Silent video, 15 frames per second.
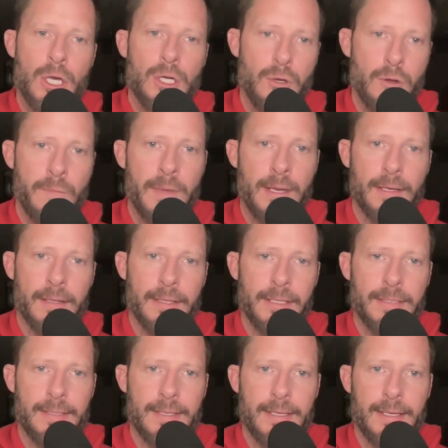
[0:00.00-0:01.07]
you immediately
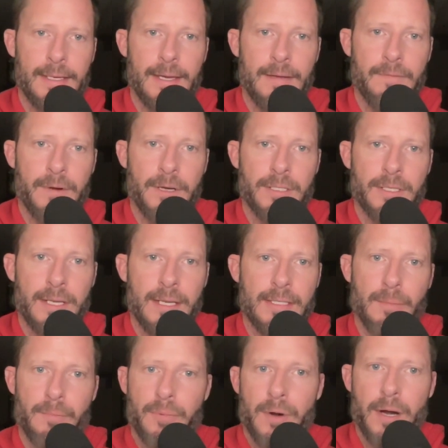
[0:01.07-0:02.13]
see adversity as
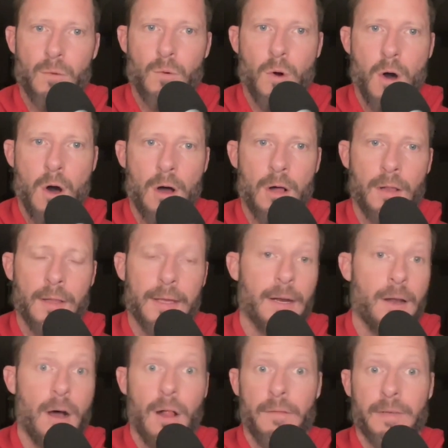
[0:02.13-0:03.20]
a brick wall, and
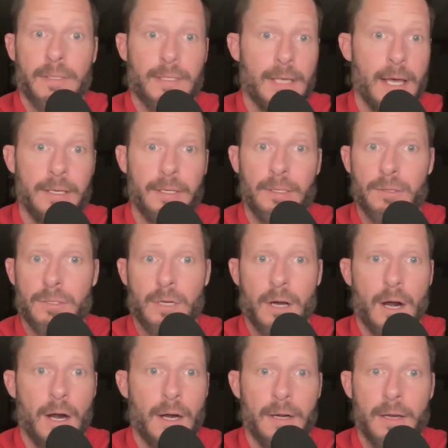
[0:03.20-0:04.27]
all of a sudden you
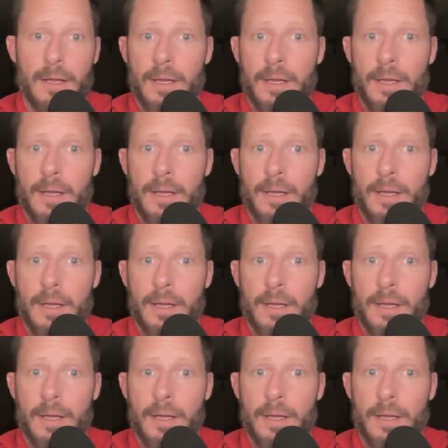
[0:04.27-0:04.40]
start